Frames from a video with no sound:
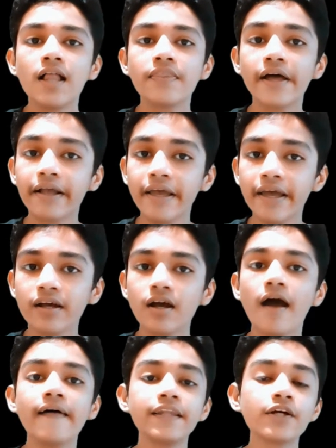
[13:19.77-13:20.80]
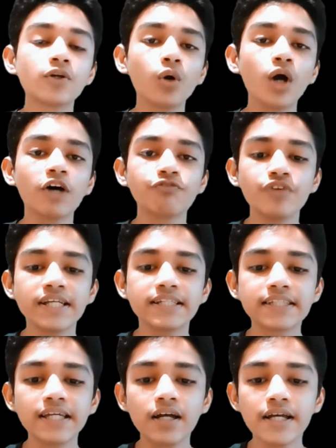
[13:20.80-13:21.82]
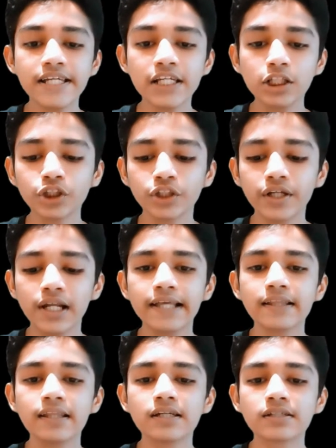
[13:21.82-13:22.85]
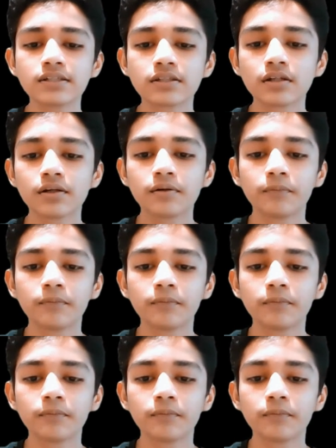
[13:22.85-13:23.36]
the king and the rook are facing each other like this.